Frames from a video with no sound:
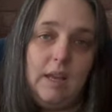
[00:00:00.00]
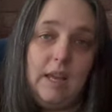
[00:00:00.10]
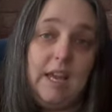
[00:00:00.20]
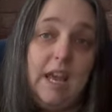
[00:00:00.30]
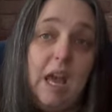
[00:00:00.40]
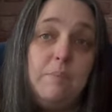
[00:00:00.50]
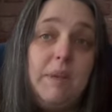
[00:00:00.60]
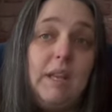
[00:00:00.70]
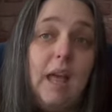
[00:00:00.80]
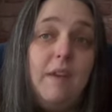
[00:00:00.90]
It had been
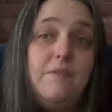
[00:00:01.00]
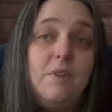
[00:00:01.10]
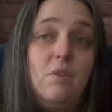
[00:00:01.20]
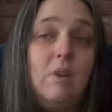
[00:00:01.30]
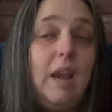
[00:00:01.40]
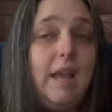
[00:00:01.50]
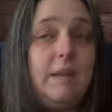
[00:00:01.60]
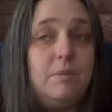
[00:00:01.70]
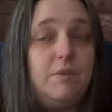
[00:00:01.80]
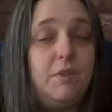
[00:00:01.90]
left
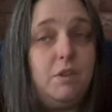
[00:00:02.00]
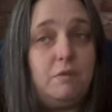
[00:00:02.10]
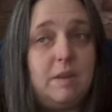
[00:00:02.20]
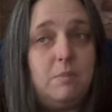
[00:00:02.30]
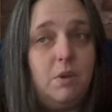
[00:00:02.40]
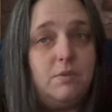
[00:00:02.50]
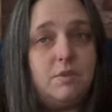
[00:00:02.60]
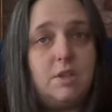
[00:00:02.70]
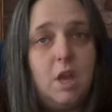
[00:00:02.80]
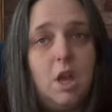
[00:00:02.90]
unclaimed for 3 months,